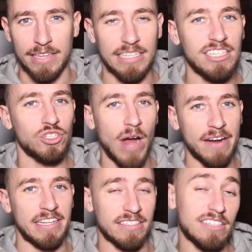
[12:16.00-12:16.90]
This is
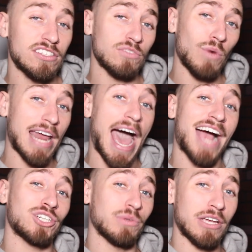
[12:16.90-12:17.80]
groundedness. This is what
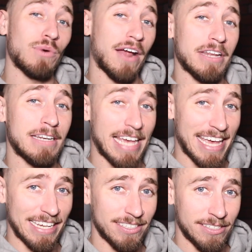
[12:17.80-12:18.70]
actually grounded
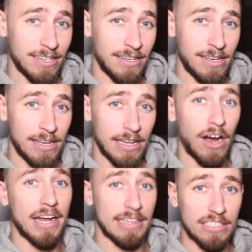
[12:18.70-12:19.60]
is.
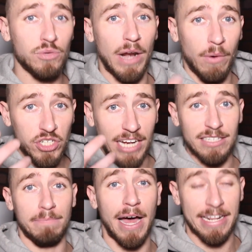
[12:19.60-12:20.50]
All right, and this is what I want you
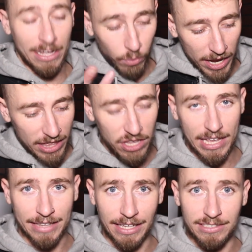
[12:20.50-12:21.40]
guys to embody. Now, the way that
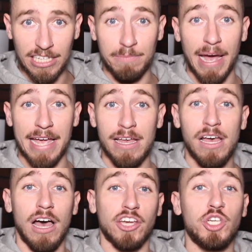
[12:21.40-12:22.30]
you get this is by
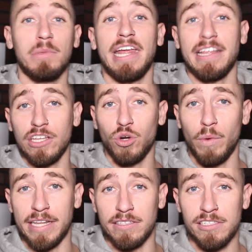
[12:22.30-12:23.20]
accumulating little
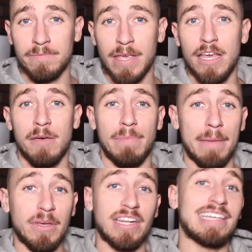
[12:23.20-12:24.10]
wins,
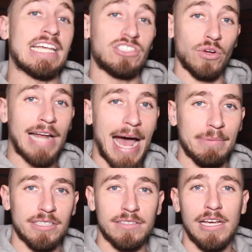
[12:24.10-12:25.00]
by building keystone
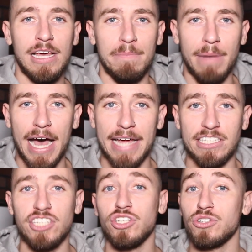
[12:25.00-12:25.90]
habits, by
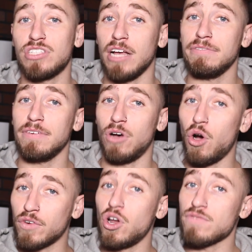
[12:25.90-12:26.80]
teaching yourself
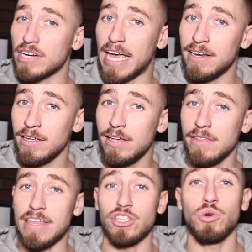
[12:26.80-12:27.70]
over and over again
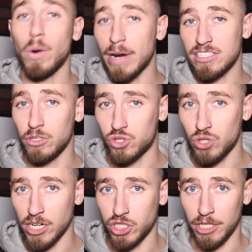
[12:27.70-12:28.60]
that you're a resolute
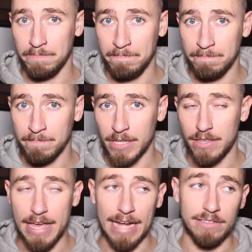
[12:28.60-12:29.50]
structure,
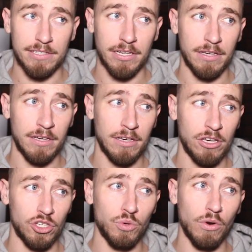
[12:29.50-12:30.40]
that
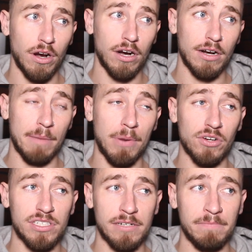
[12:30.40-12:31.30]
you are a
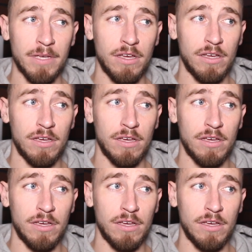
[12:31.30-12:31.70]
person